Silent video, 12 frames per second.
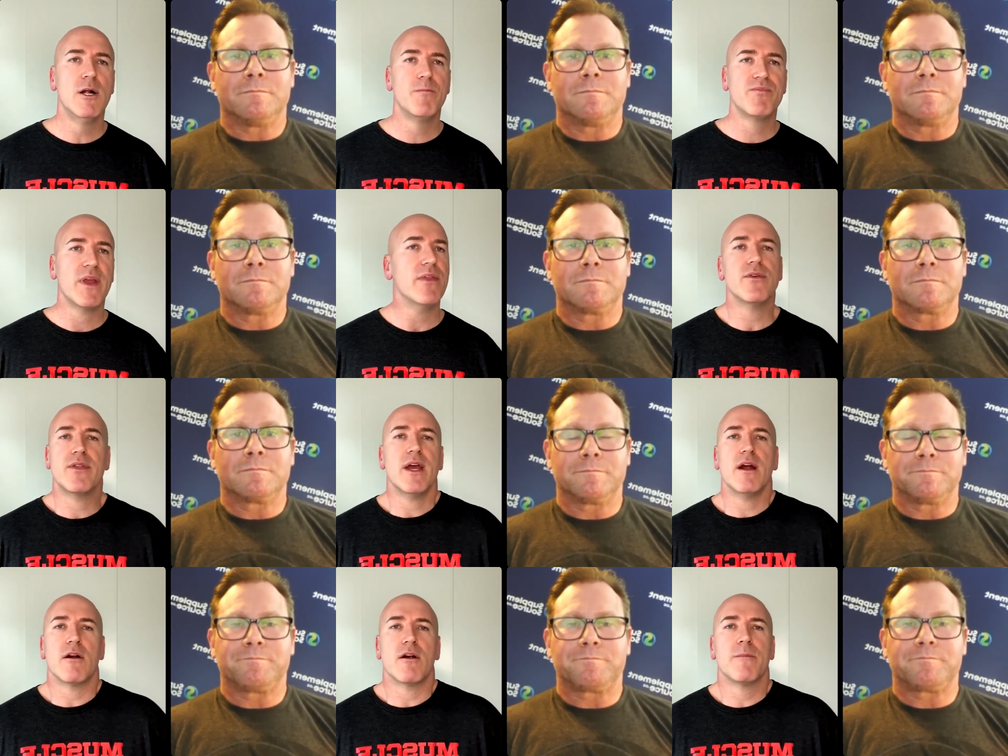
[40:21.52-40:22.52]
Speaker 1: and they're
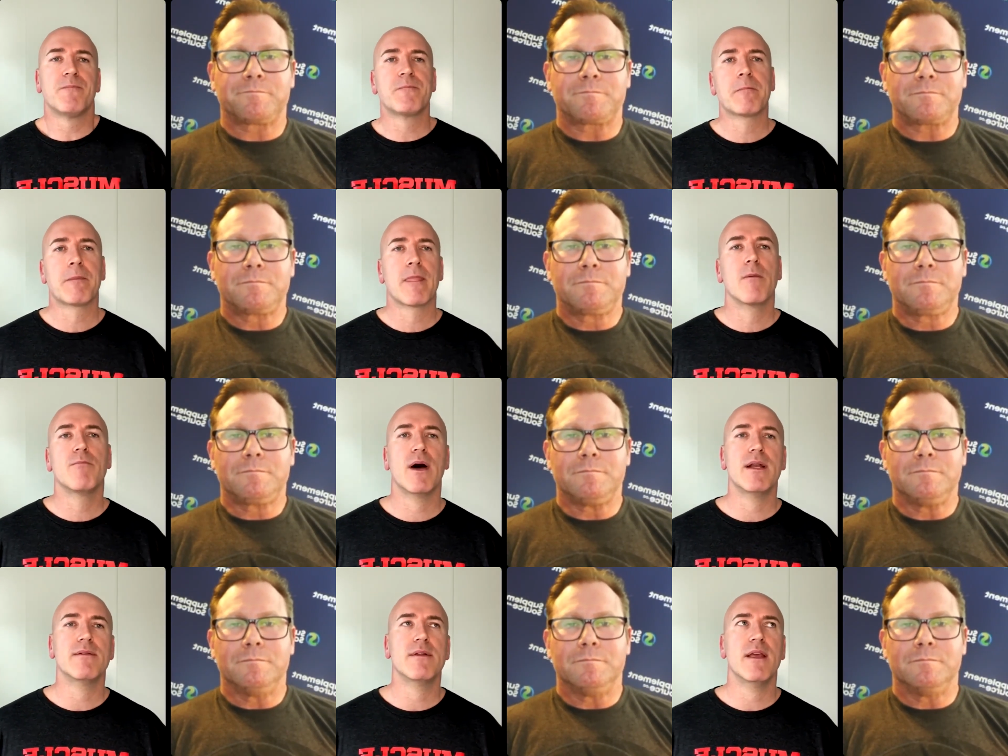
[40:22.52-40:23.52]
there.
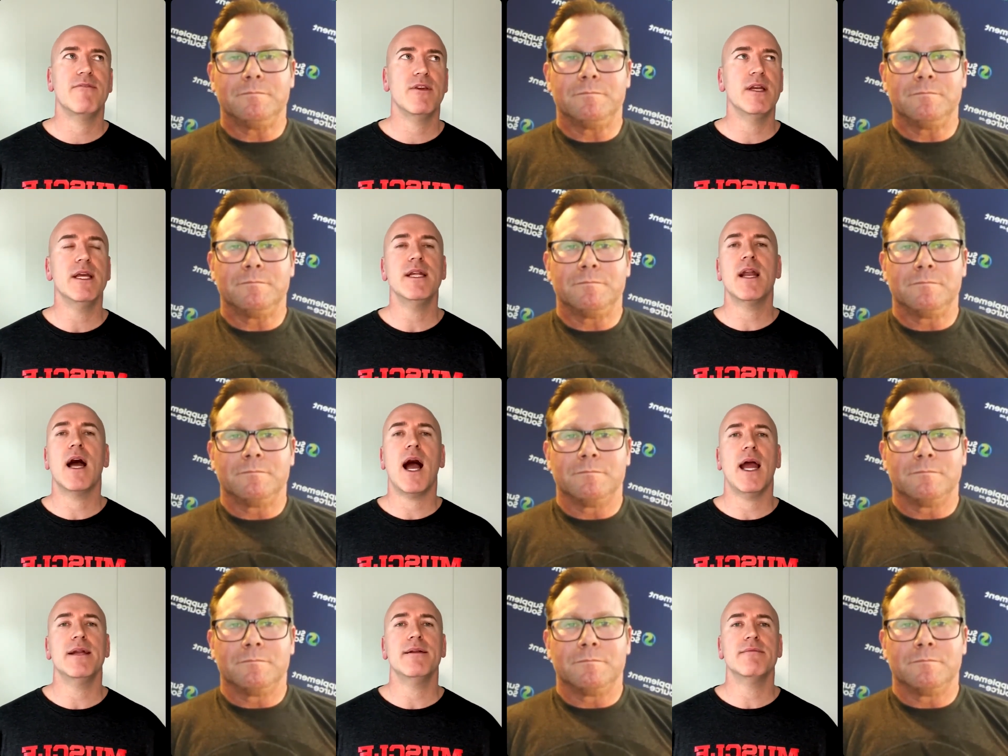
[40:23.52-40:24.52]
But if you need
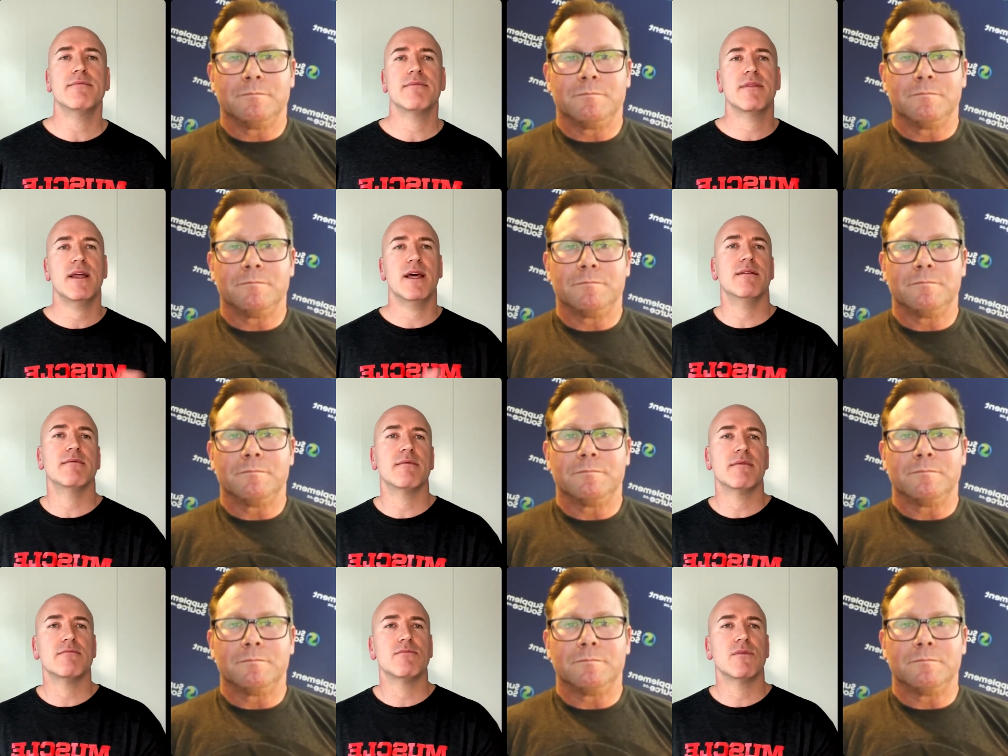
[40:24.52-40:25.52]
nine, then
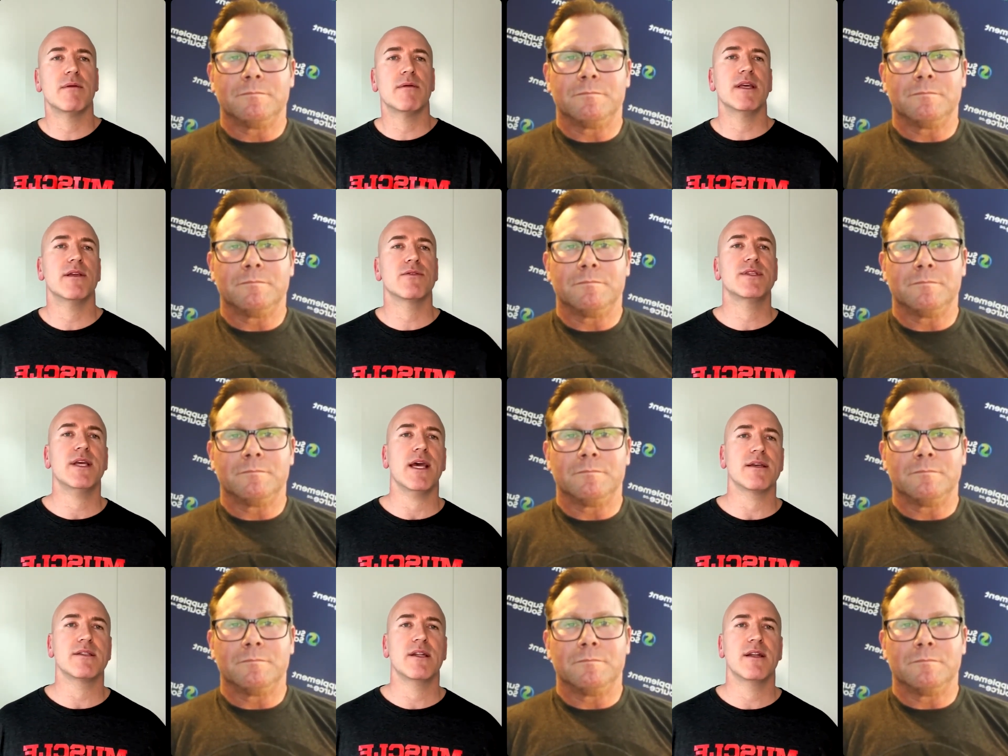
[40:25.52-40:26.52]
what about the other
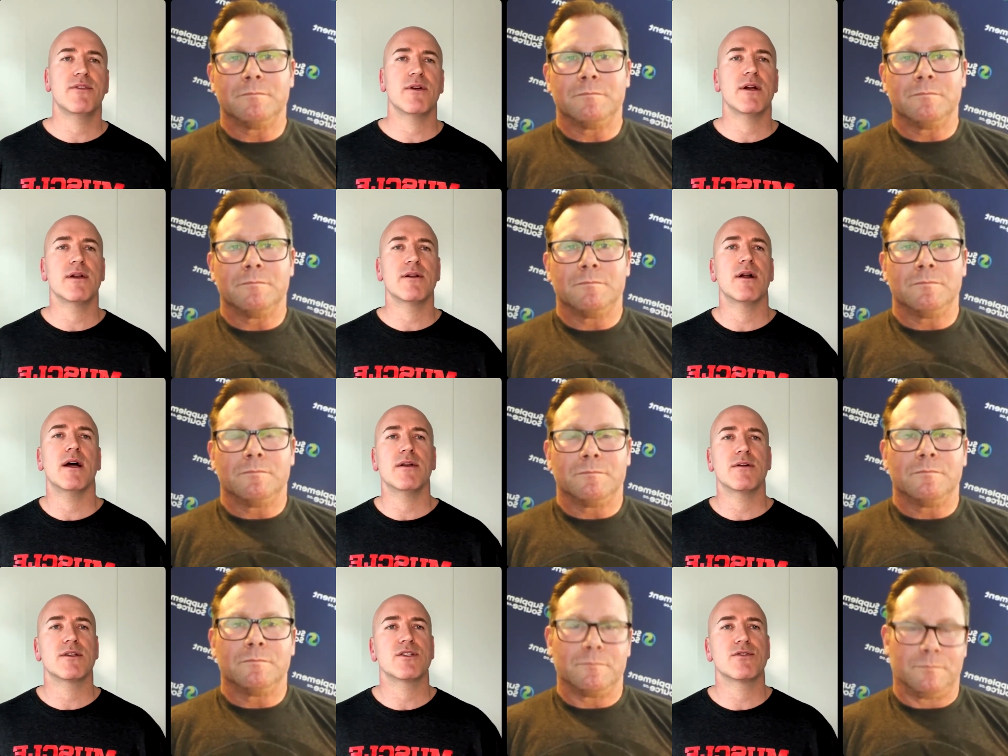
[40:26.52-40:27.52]
six? And if you're under under
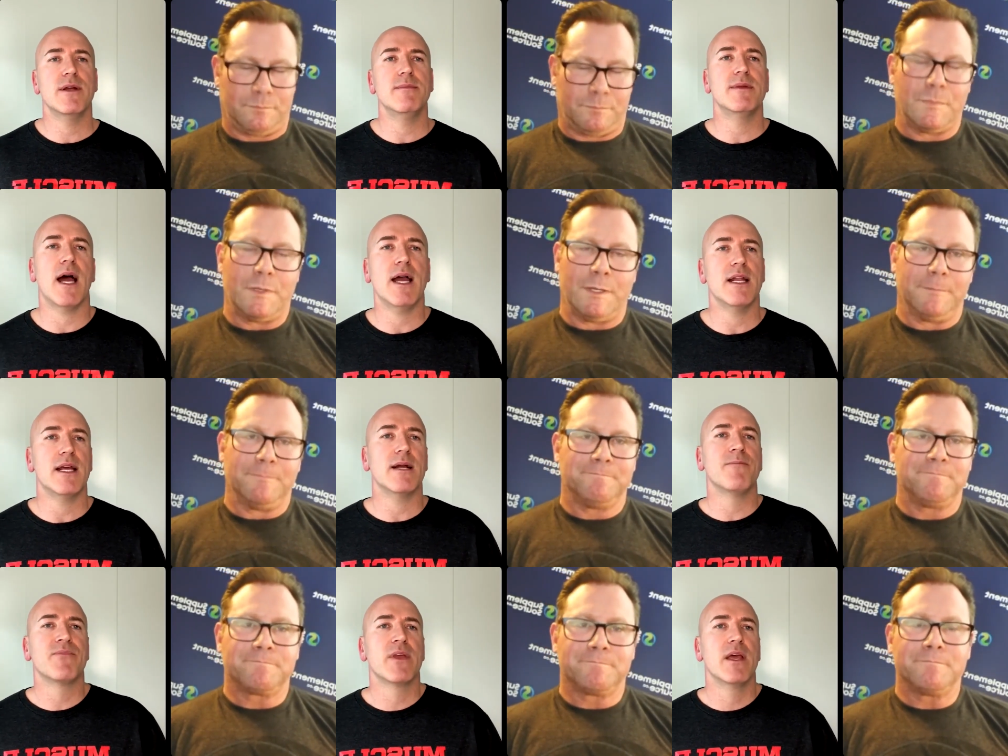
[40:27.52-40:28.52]
extreme dieting,
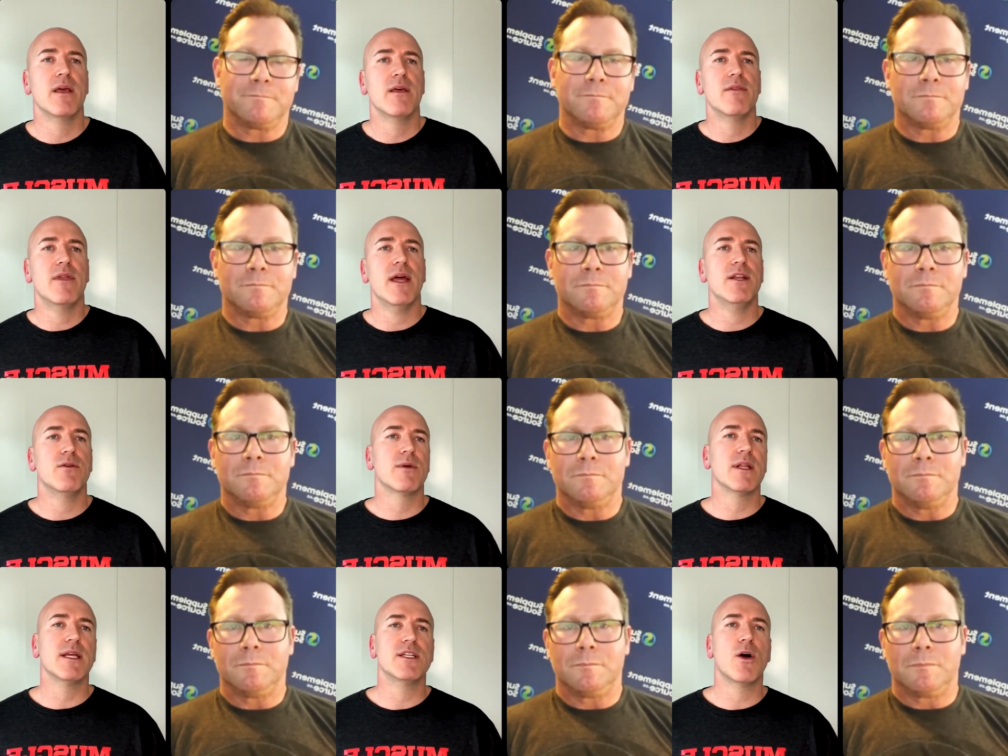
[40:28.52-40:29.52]
then you
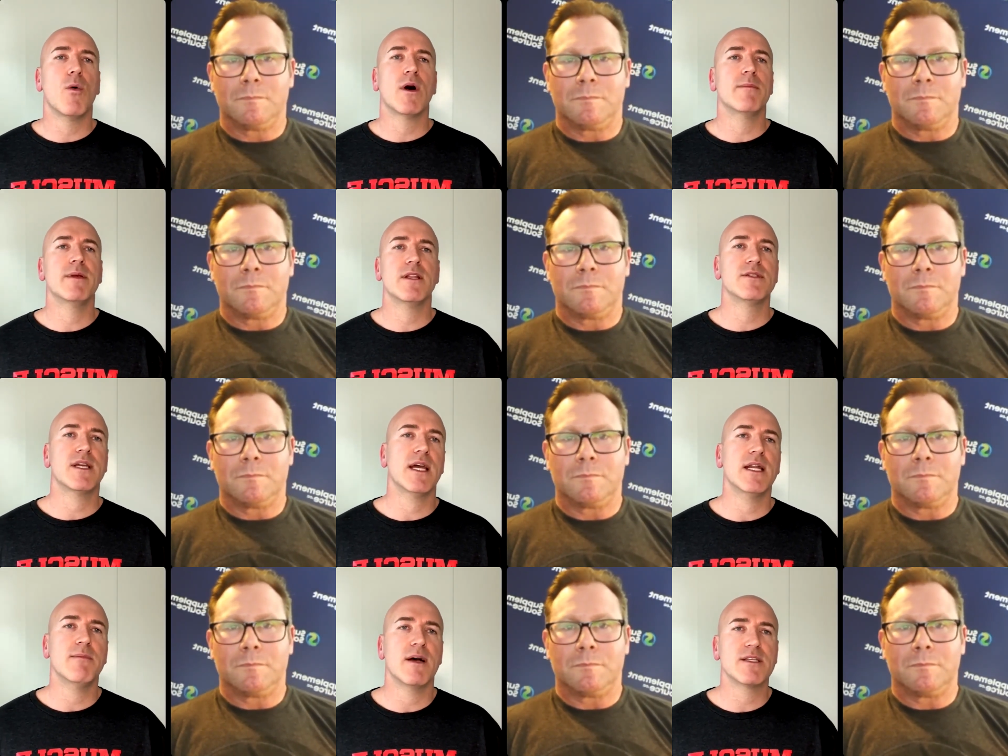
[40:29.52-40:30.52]
really don't want to be losing any
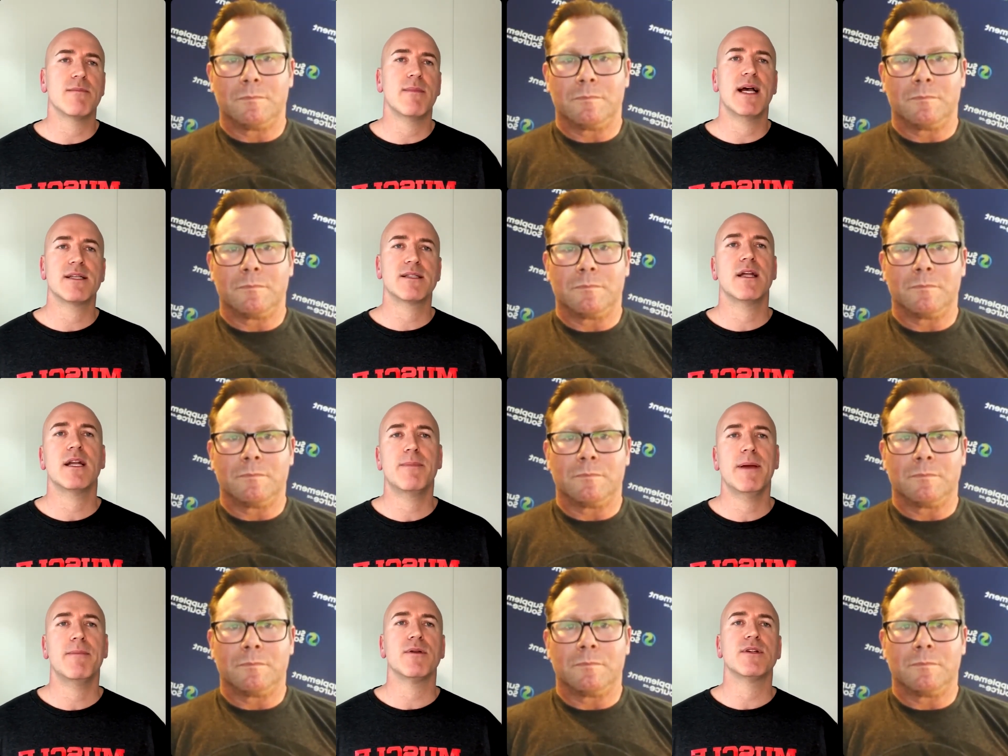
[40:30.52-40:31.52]
muscle mass. And a lot of
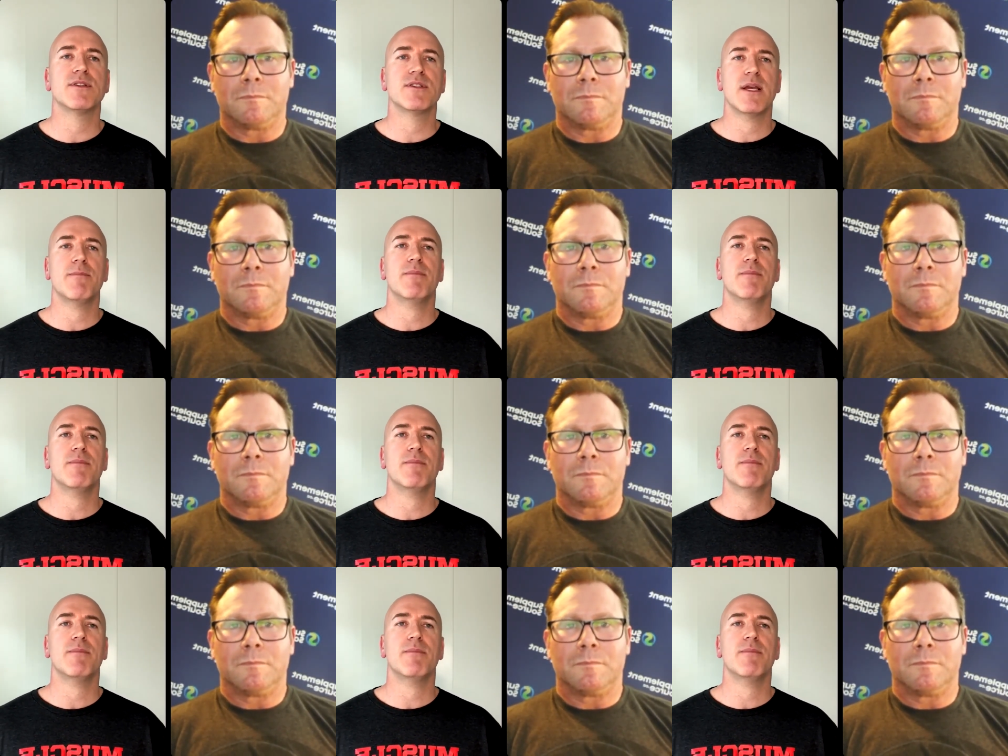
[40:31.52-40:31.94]
people just sip